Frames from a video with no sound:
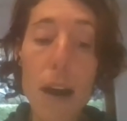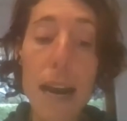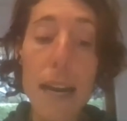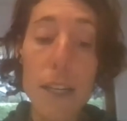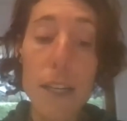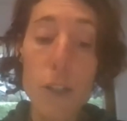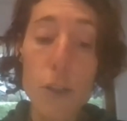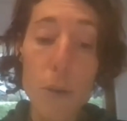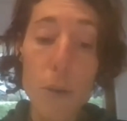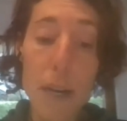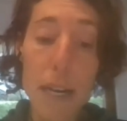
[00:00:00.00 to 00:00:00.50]

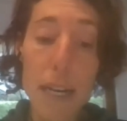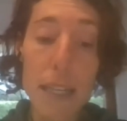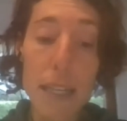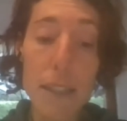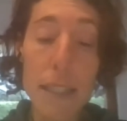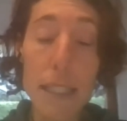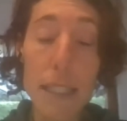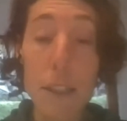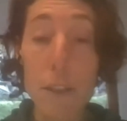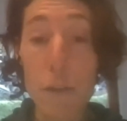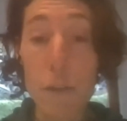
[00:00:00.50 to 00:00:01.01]
train
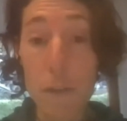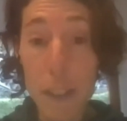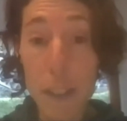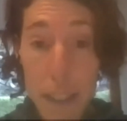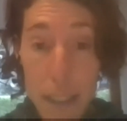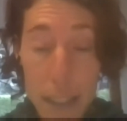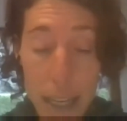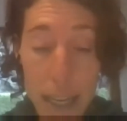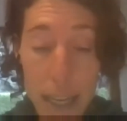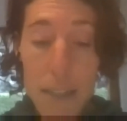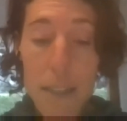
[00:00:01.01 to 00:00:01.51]
in
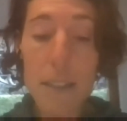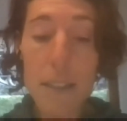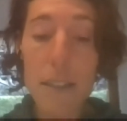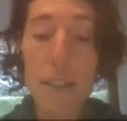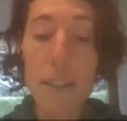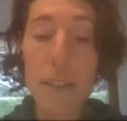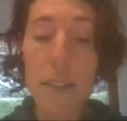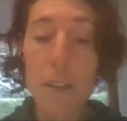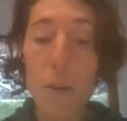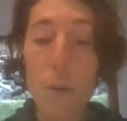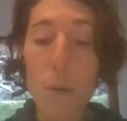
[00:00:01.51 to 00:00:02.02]

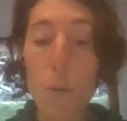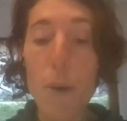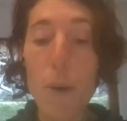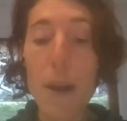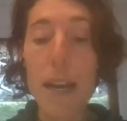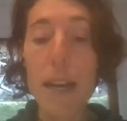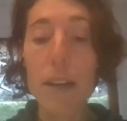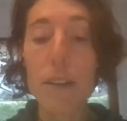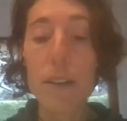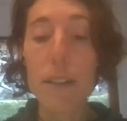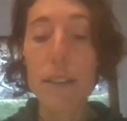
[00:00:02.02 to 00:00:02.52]
fitness
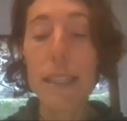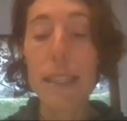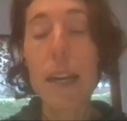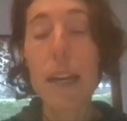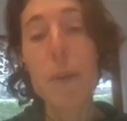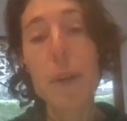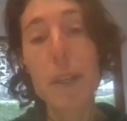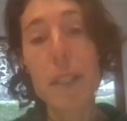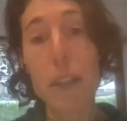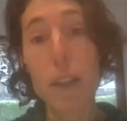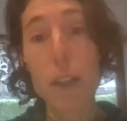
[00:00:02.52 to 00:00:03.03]
where there
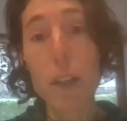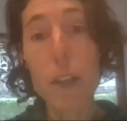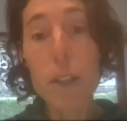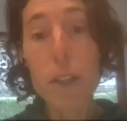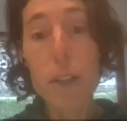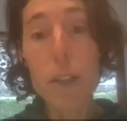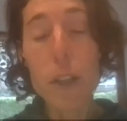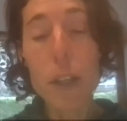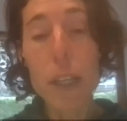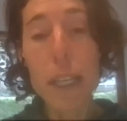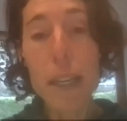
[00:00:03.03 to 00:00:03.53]
is a
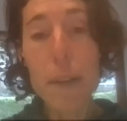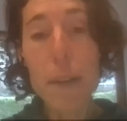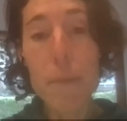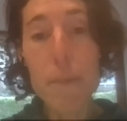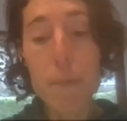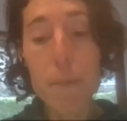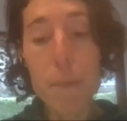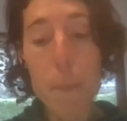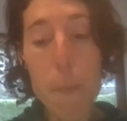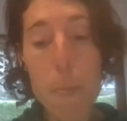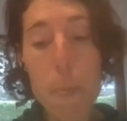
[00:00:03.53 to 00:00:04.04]
nursery,
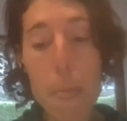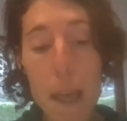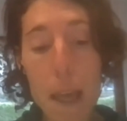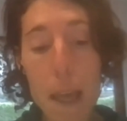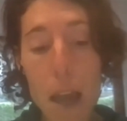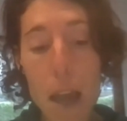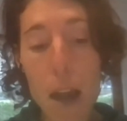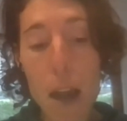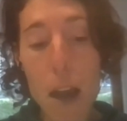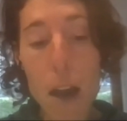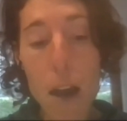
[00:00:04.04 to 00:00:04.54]

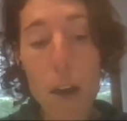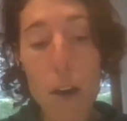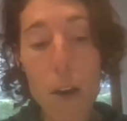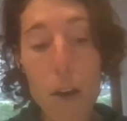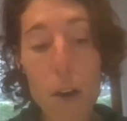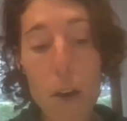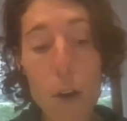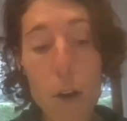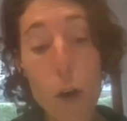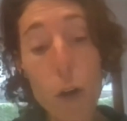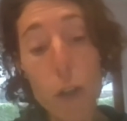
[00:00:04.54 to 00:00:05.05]

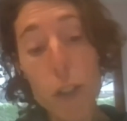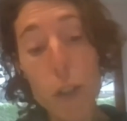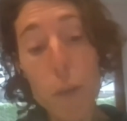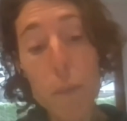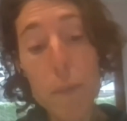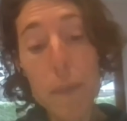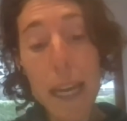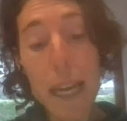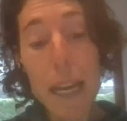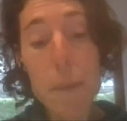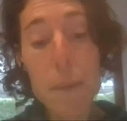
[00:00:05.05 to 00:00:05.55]
or
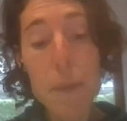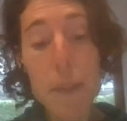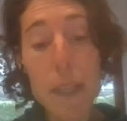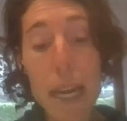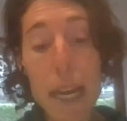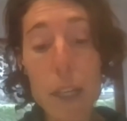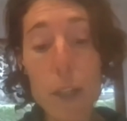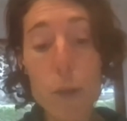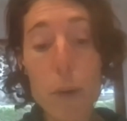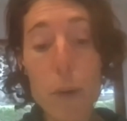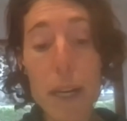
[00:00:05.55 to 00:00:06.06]
sometimes
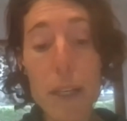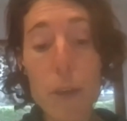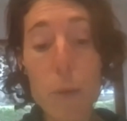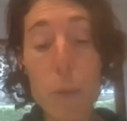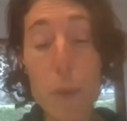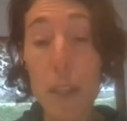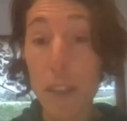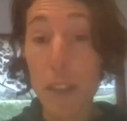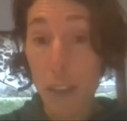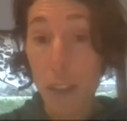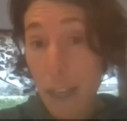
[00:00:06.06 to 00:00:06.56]
I train
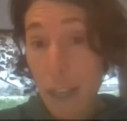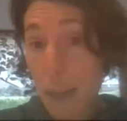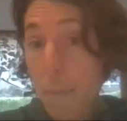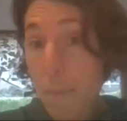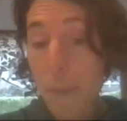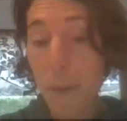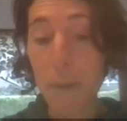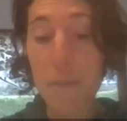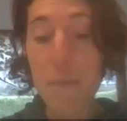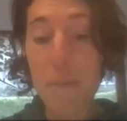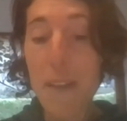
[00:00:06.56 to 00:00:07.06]
with him
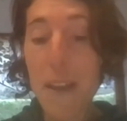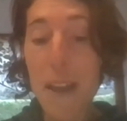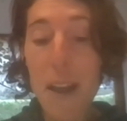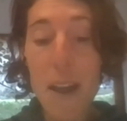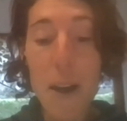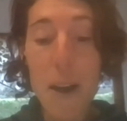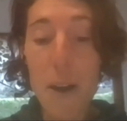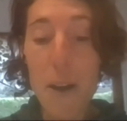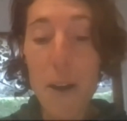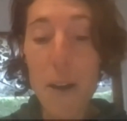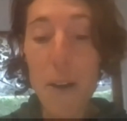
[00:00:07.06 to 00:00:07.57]

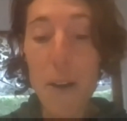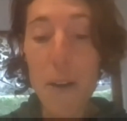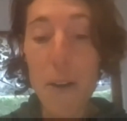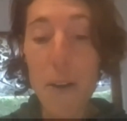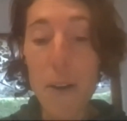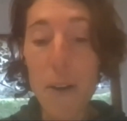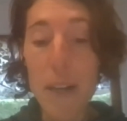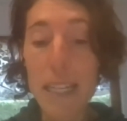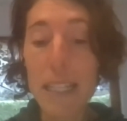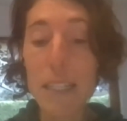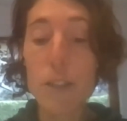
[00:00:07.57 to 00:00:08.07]

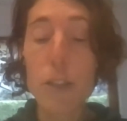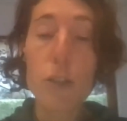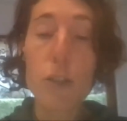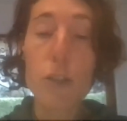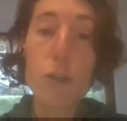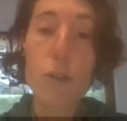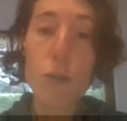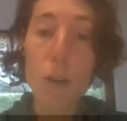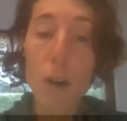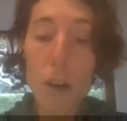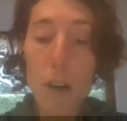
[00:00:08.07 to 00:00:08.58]
in the
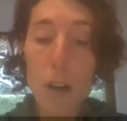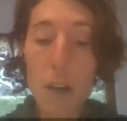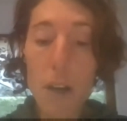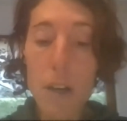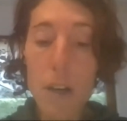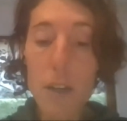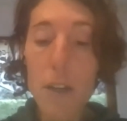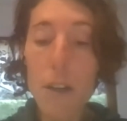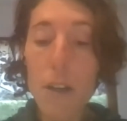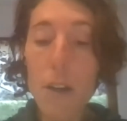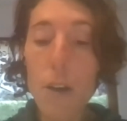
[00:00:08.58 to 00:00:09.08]

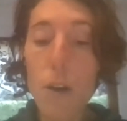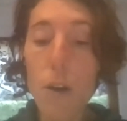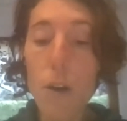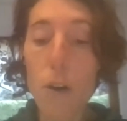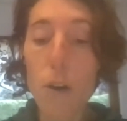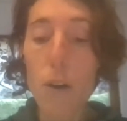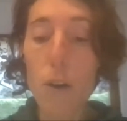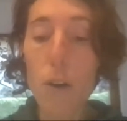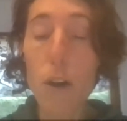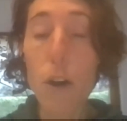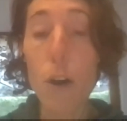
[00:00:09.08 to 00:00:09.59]
stroller
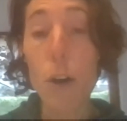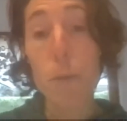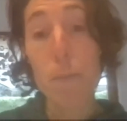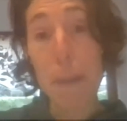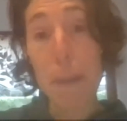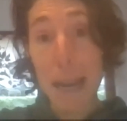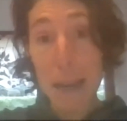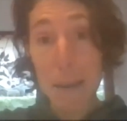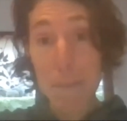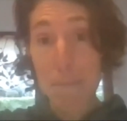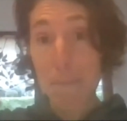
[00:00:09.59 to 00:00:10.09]
or on
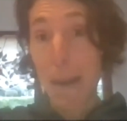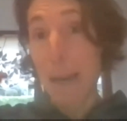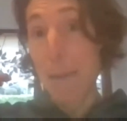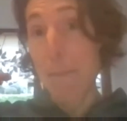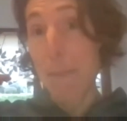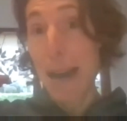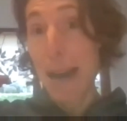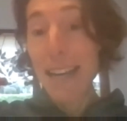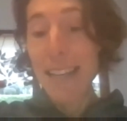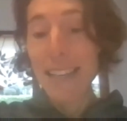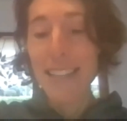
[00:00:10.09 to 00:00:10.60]
my
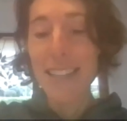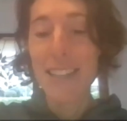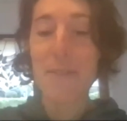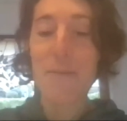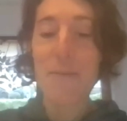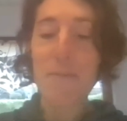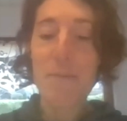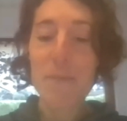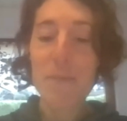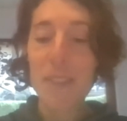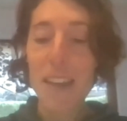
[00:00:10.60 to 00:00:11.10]
back,
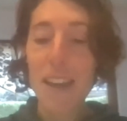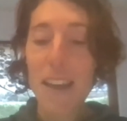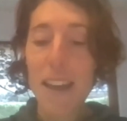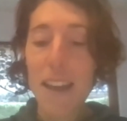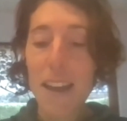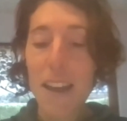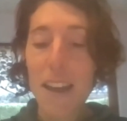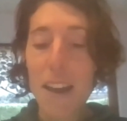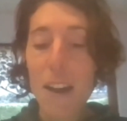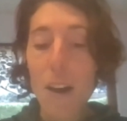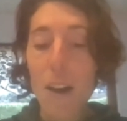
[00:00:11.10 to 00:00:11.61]

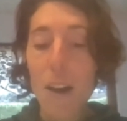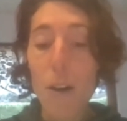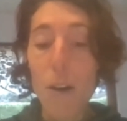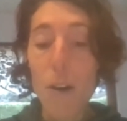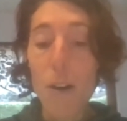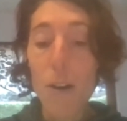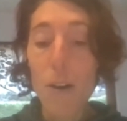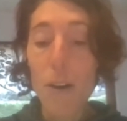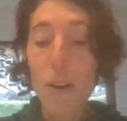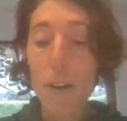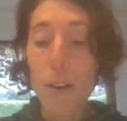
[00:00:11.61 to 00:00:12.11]

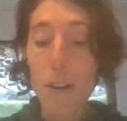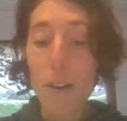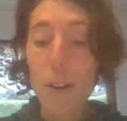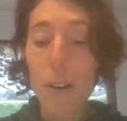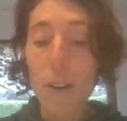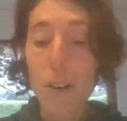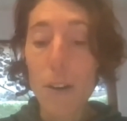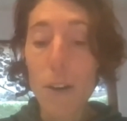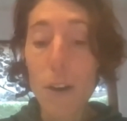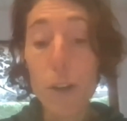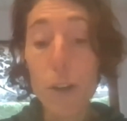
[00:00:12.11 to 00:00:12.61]

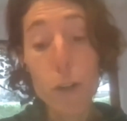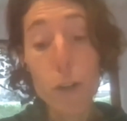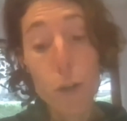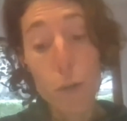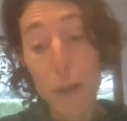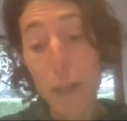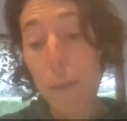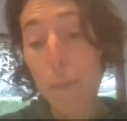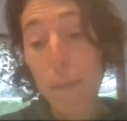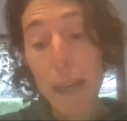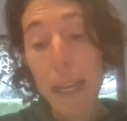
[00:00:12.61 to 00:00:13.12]
or on
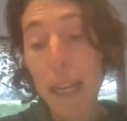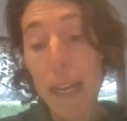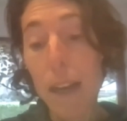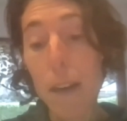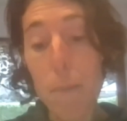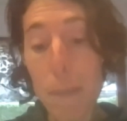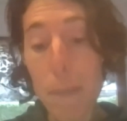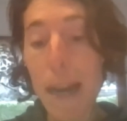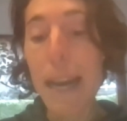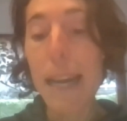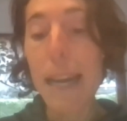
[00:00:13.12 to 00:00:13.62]
treadmill
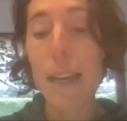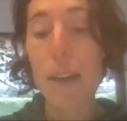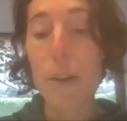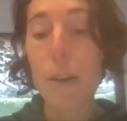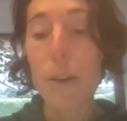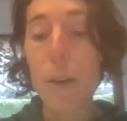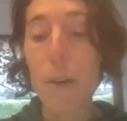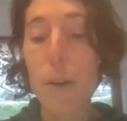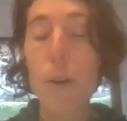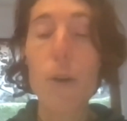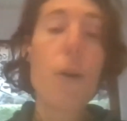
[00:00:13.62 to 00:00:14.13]

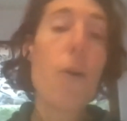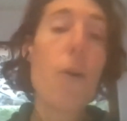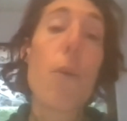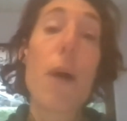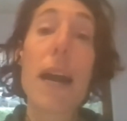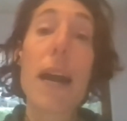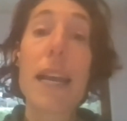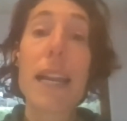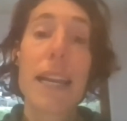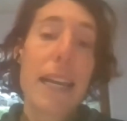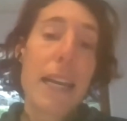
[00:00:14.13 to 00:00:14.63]

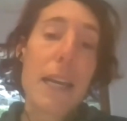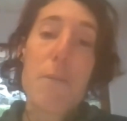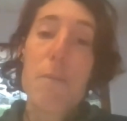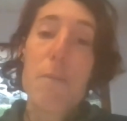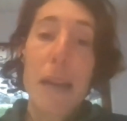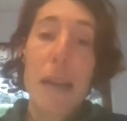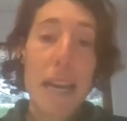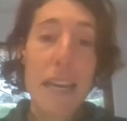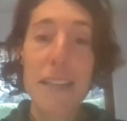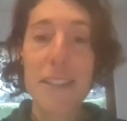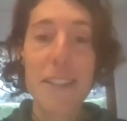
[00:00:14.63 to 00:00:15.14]
while he
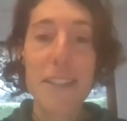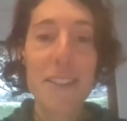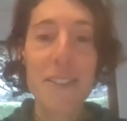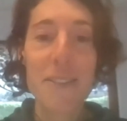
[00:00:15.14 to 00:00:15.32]
plays.